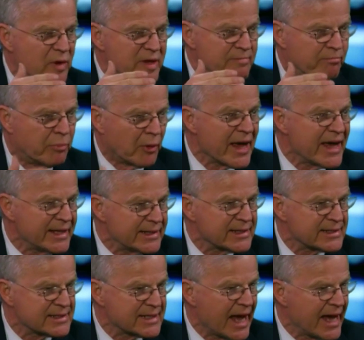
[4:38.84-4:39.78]
we break
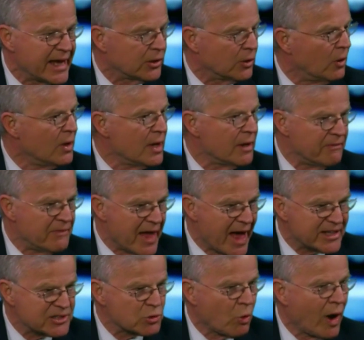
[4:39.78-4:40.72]
the cycle.
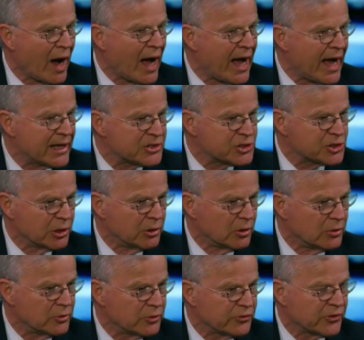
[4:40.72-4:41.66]
That's why I
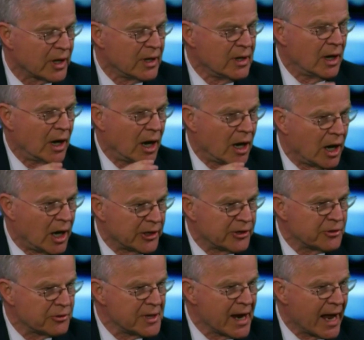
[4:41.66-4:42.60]
chose a
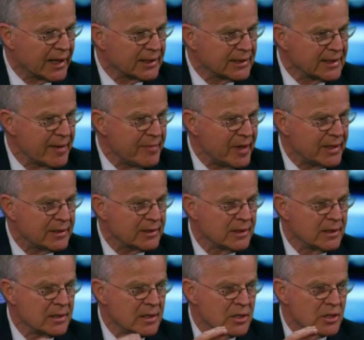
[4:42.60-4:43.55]
$100 limit,
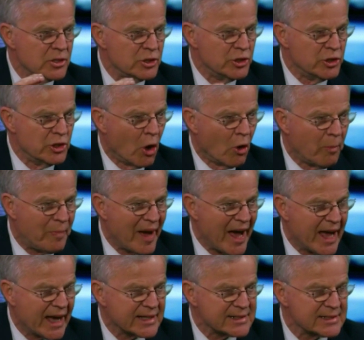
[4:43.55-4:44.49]
no
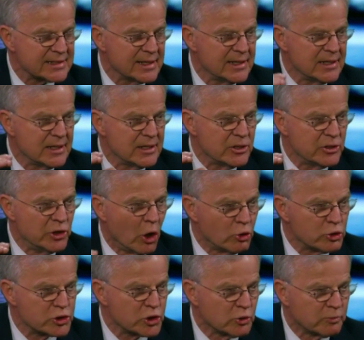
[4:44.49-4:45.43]
PACs,
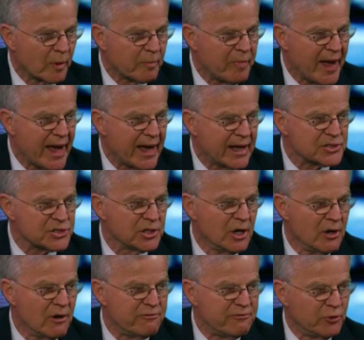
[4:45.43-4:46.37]
no super PACs,
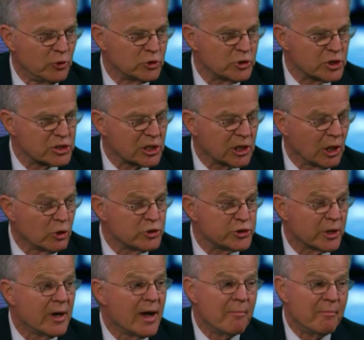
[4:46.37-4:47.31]
full
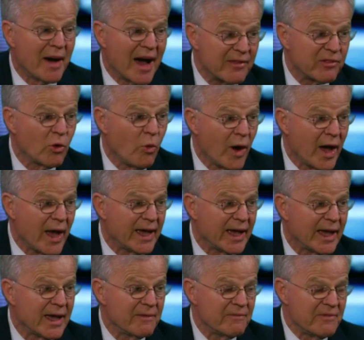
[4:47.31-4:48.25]
disclosure. By the
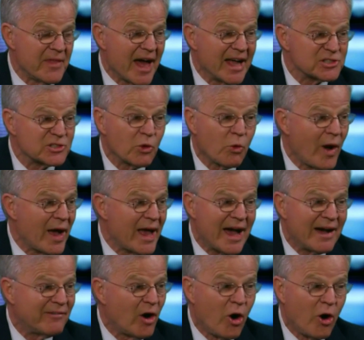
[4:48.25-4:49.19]
way, that's the
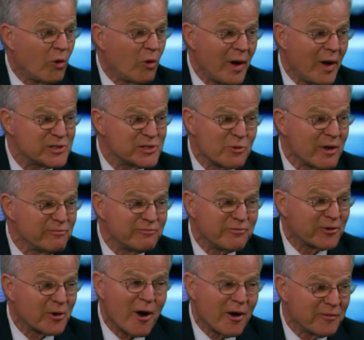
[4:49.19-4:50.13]
way I've always run
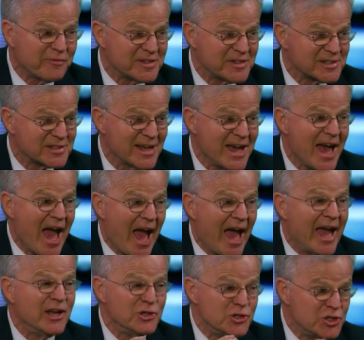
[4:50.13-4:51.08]
for office
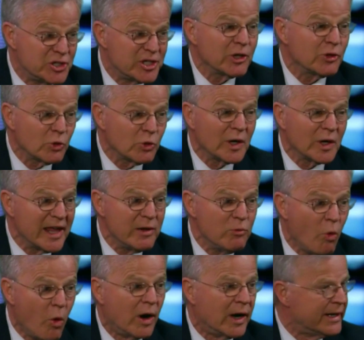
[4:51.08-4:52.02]
and generally
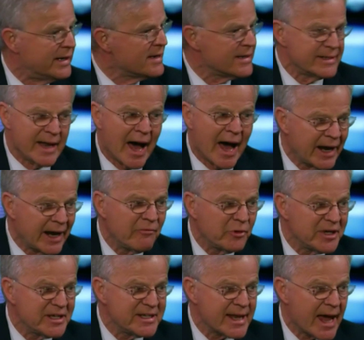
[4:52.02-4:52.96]
won. Not
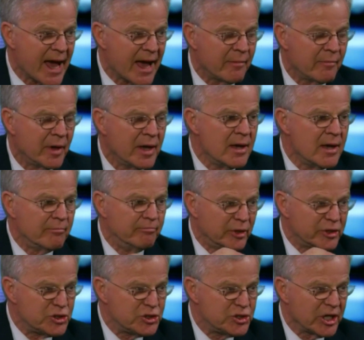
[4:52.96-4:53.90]
every time,
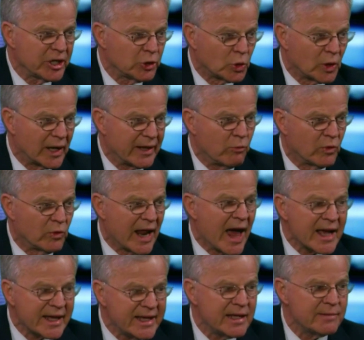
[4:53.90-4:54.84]
but generally. When
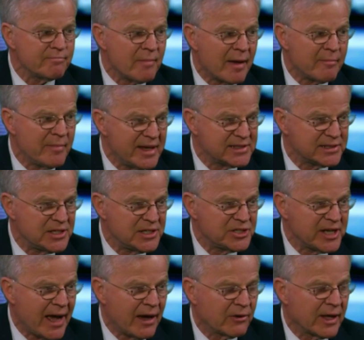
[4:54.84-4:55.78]
I get my
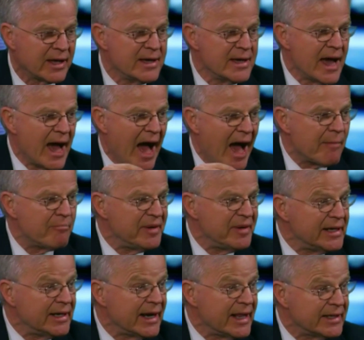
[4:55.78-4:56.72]
message out, I
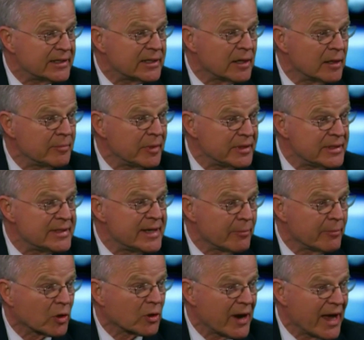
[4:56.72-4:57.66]
beat an incumbent
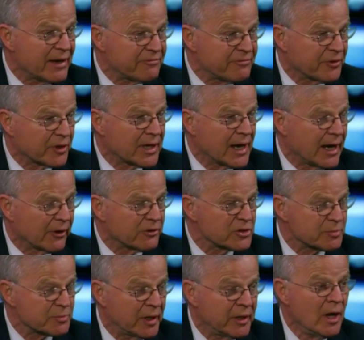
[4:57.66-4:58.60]
Democrat for
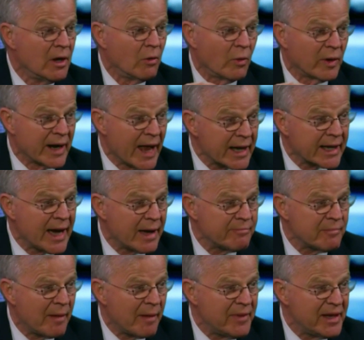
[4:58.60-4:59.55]
congressman. When I
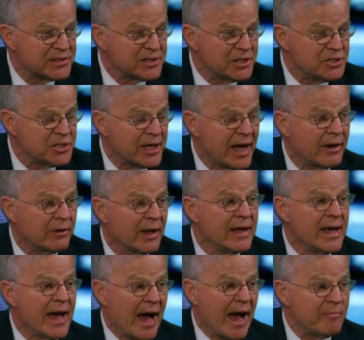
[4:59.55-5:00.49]
got my message out,
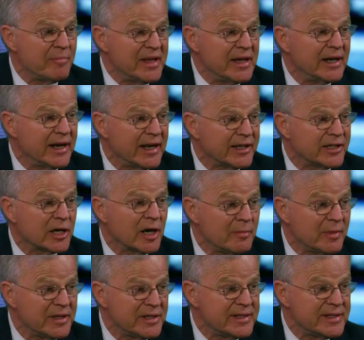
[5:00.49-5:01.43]
I beat an
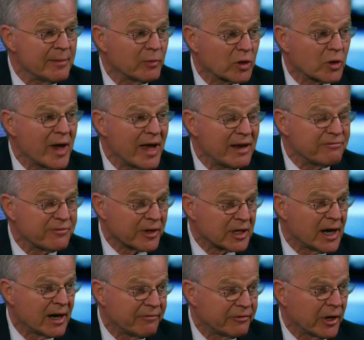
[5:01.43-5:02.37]
incumbent Democrat
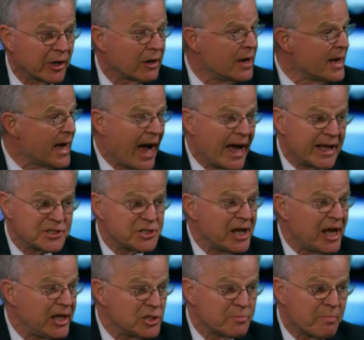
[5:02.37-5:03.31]
governor. I
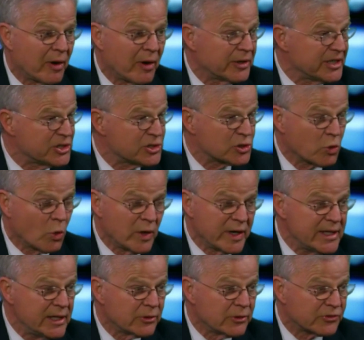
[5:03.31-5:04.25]
changed parties
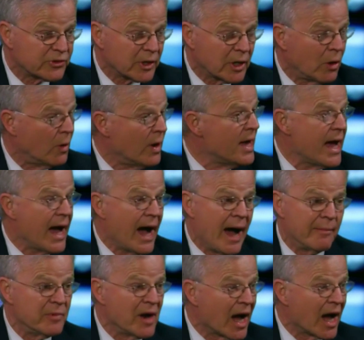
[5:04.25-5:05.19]
20 years ago.
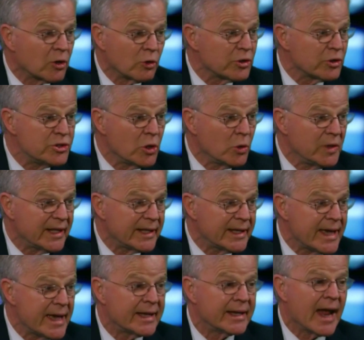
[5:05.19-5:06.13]
I'm not going to do it
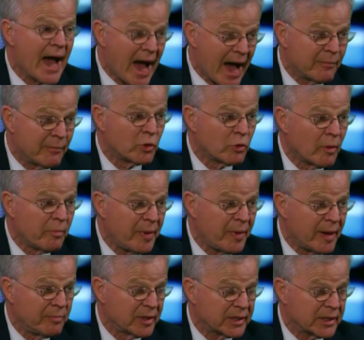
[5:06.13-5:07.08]
again. I'm a
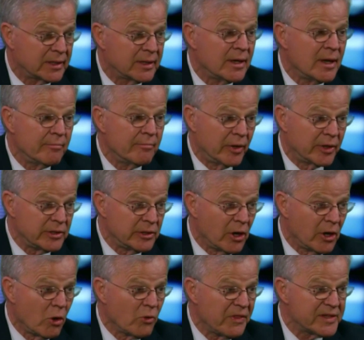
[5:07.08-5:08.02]
Republican, but
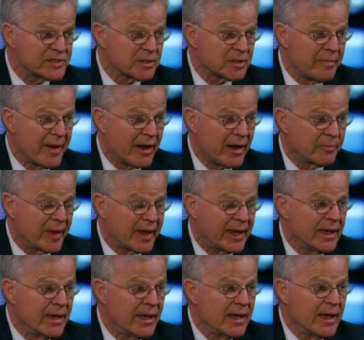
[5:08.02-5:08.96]
know this about me.